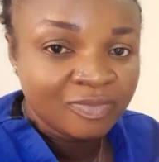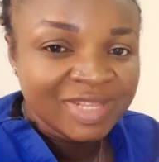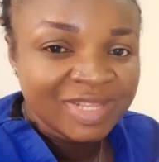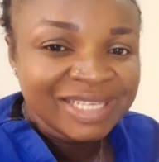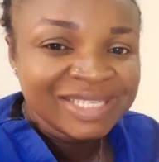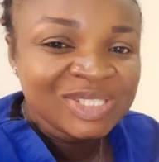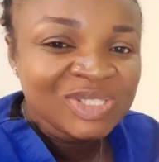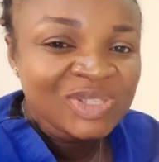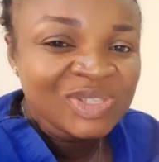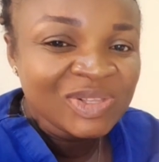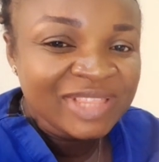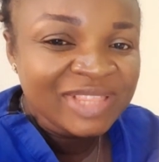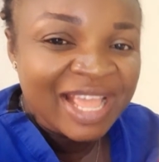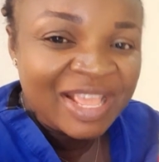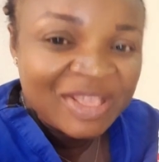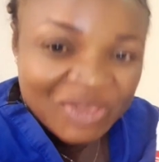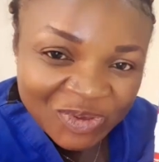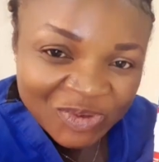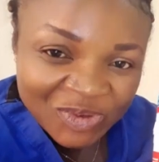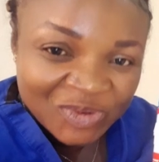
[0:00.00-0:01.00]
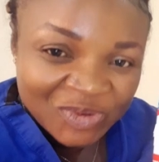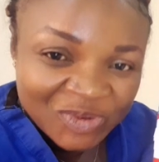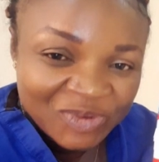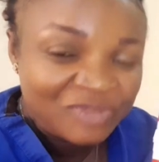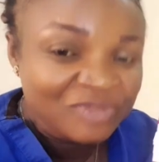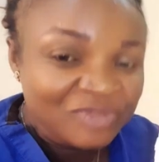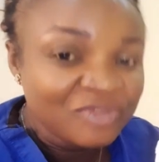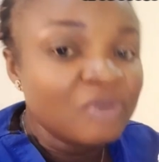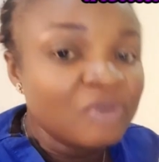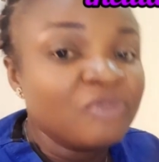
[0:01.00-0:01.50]
So thank
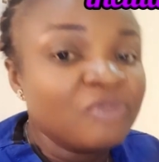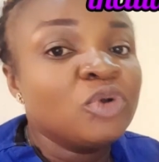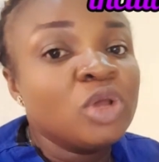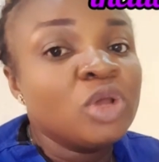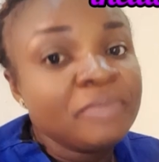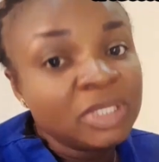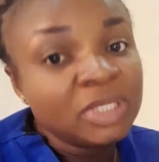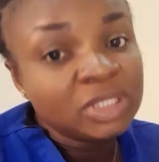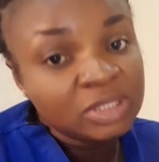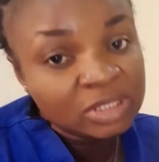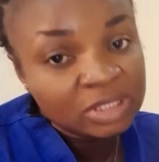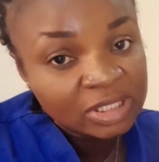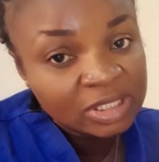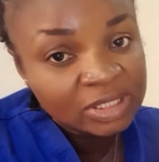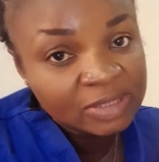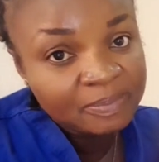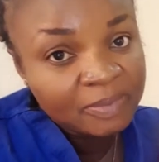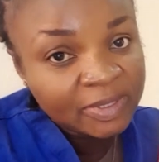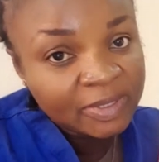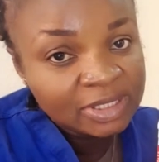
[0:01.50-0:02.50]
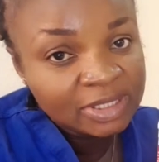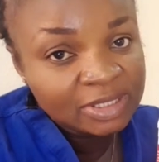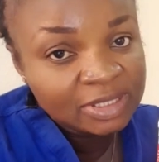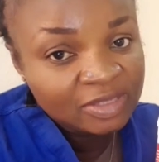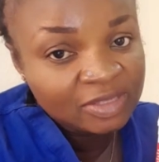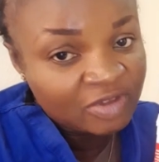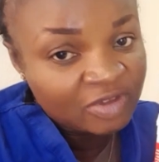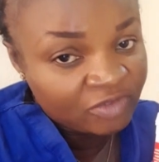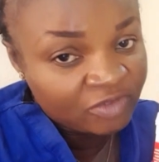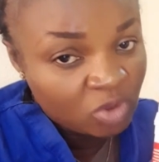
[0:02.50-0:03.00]
you for following me to this point.
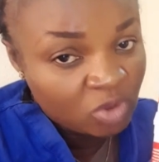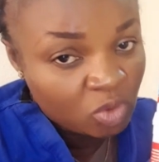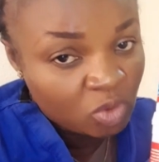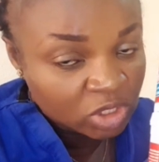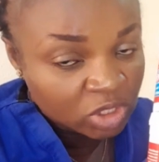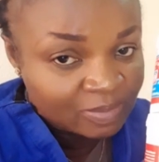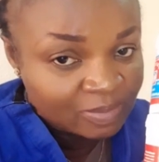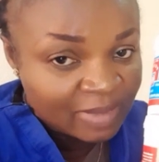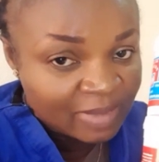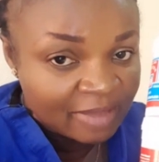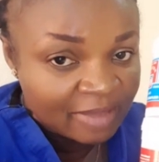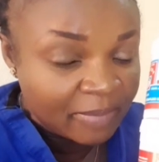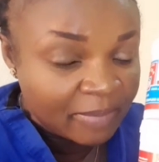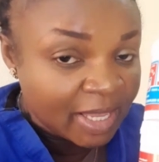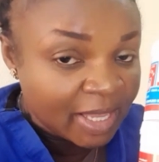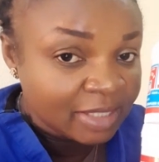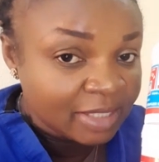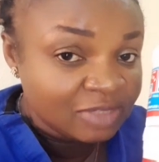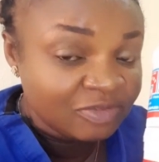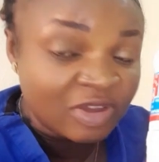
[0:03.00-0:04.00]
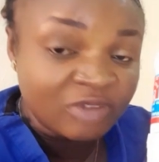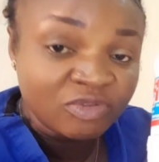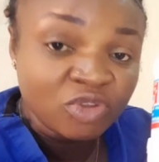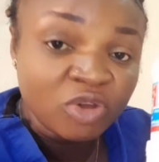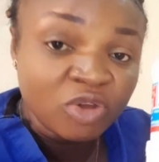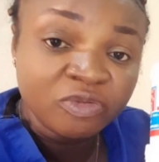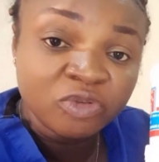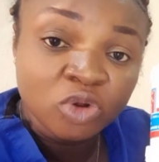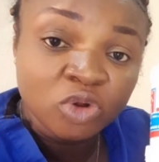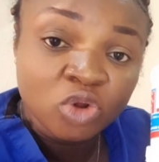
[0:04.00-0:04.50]
If you have not watched my page, if you're
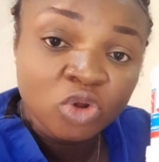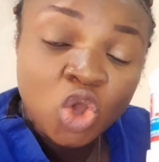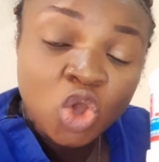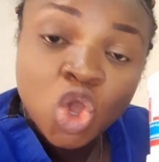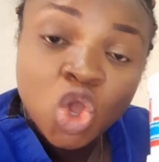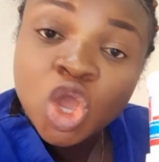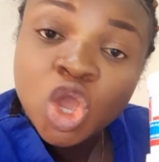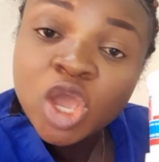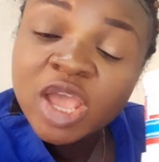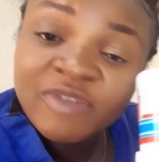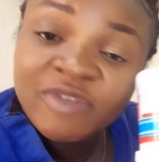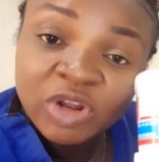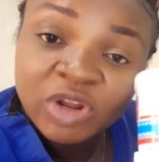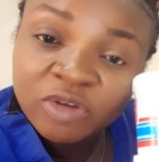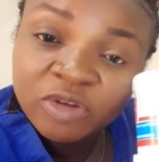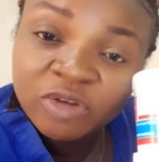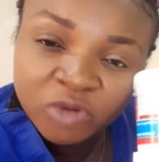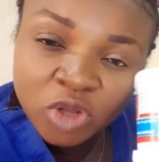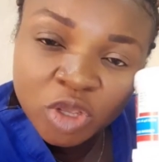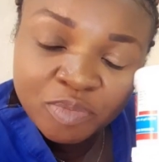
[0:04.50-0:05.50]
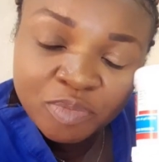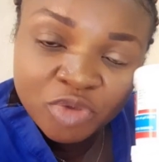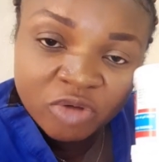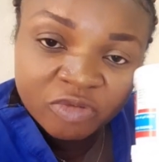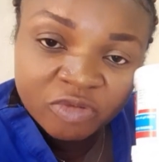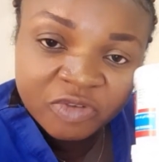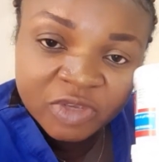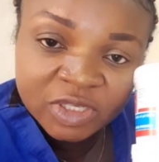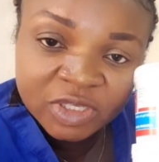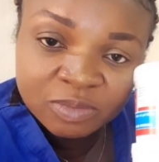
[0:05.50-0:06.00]
not following me
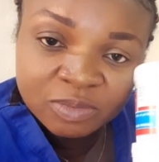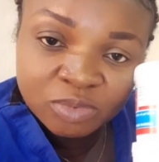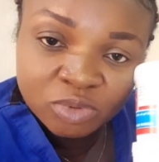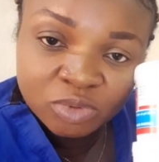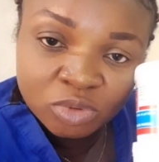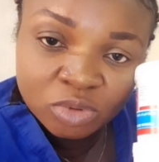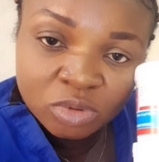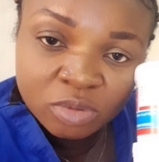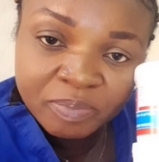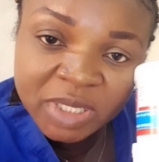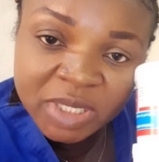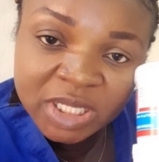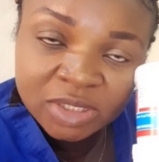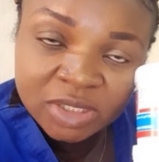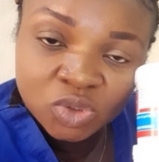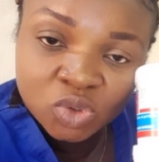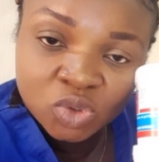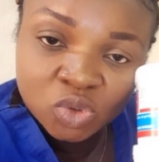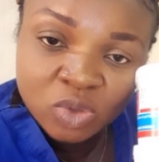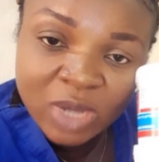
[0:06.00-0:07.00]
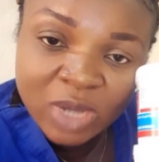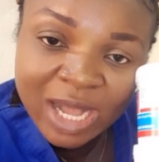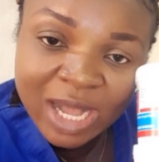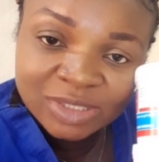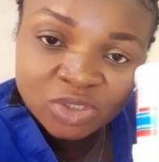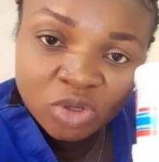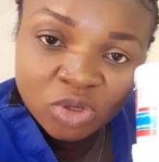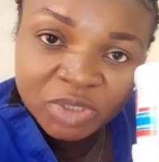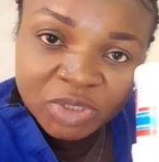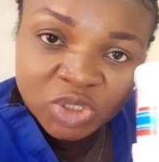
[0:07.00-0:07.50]
on Facebook, please do at
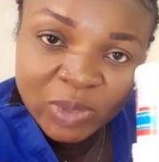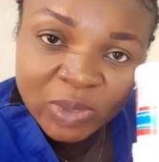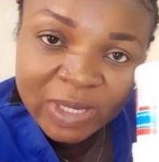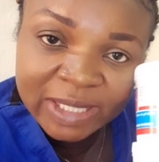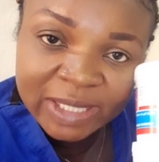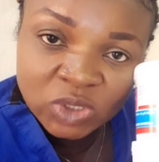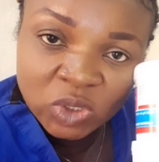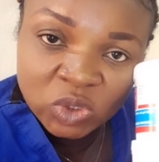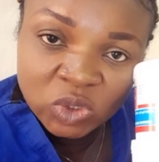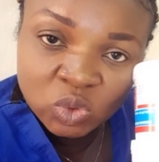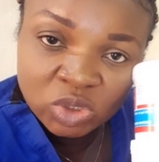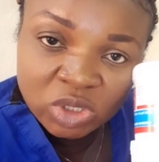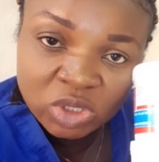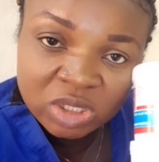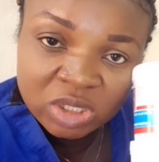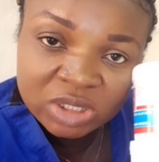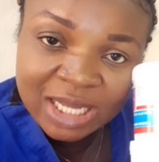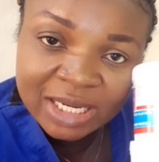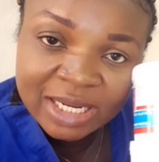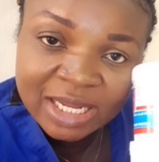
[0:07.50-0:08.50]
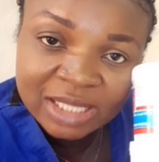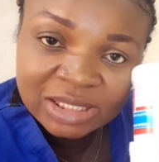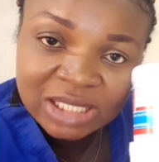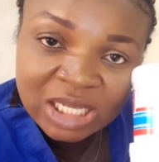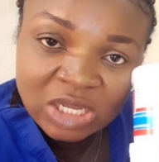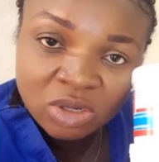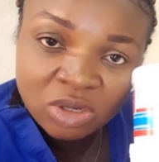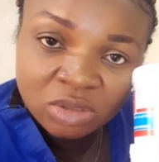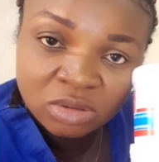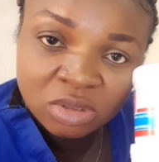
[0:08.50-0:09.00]
OBGYN Talks with Dr.
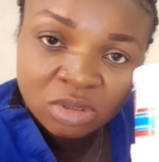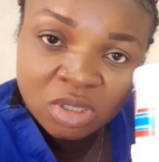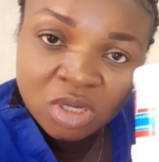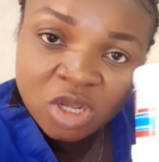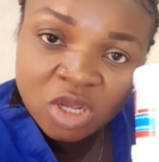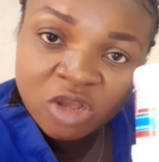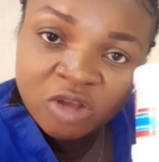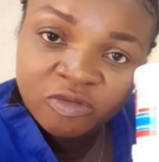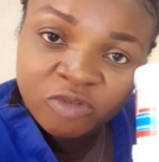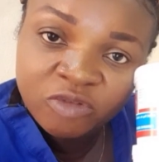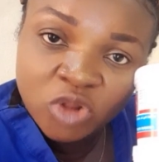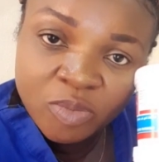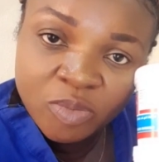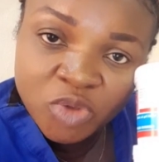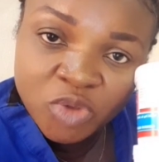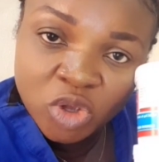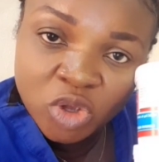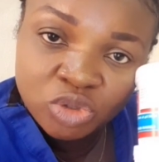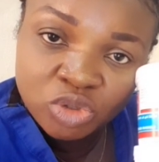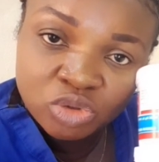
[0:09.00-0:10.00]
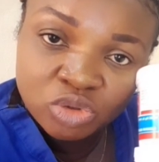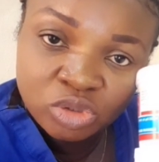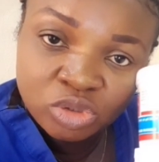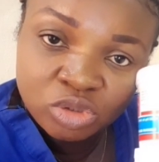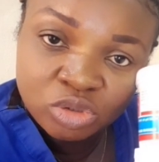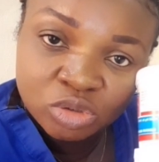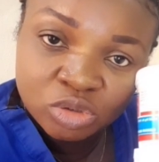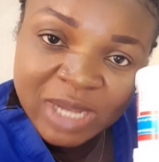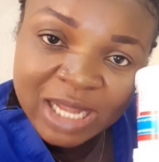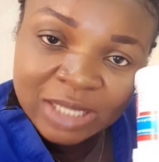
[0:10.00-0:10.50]
Adazion. Follow me on
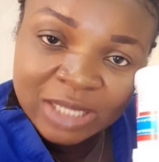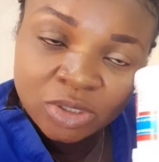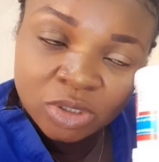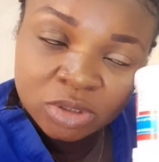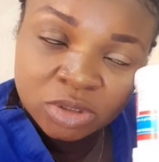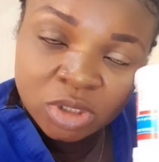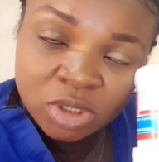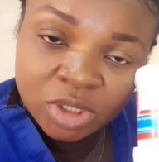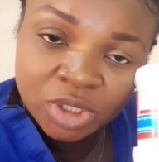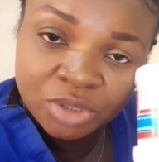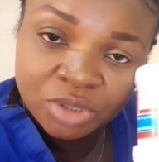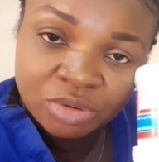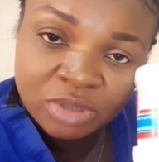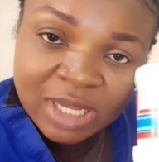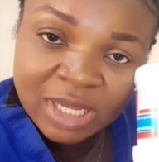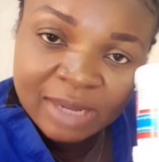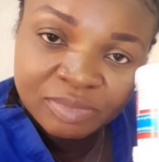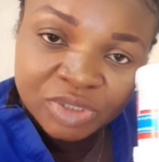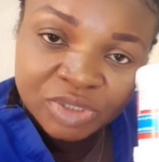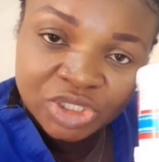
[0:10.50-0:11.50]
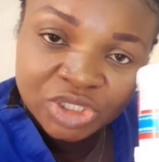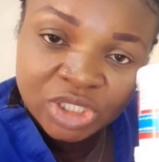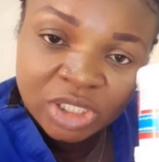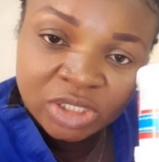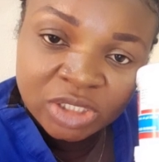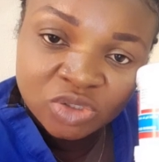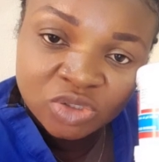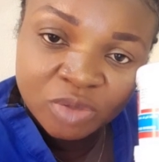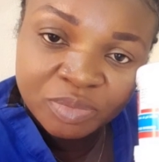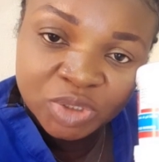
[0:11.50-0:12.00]
YouTube at Dr. Kiruka
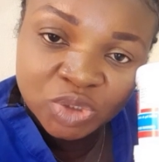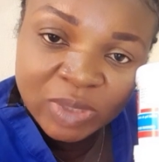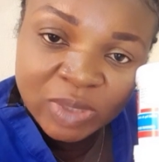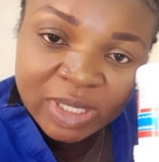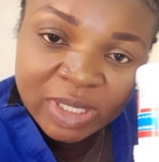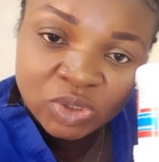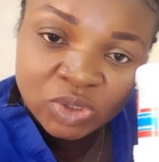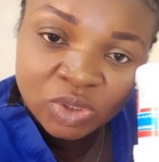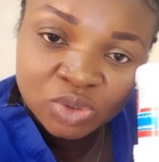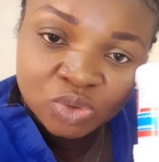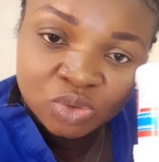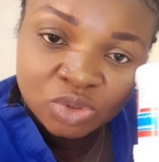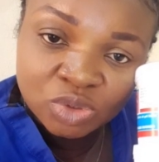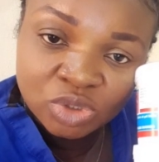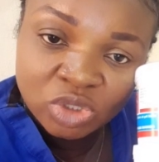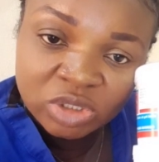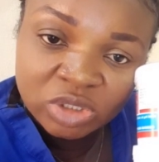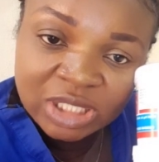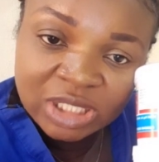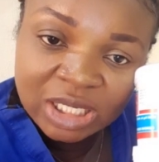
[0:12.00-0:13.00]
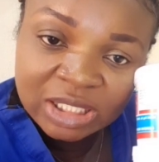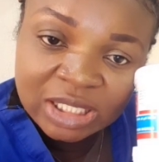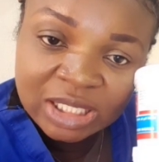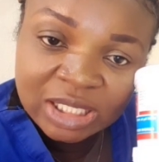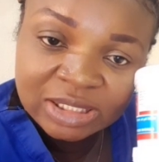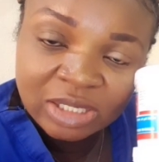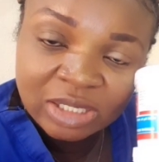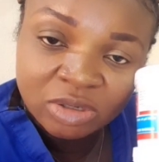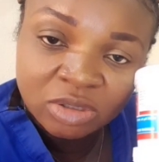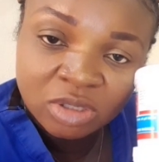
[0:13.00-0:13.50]
Bridget, OBGYN Talks with Dr.
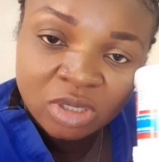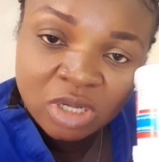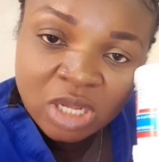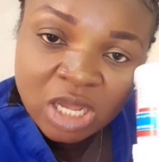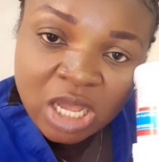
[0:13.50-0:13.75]
Adazion.